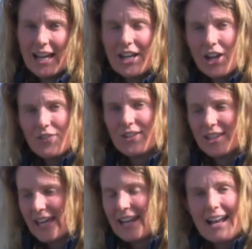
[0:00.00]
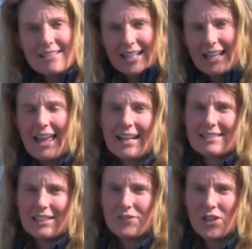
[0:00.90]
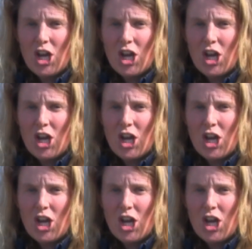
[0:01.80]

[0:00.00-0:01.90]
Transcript: And hopefully then, as a collective,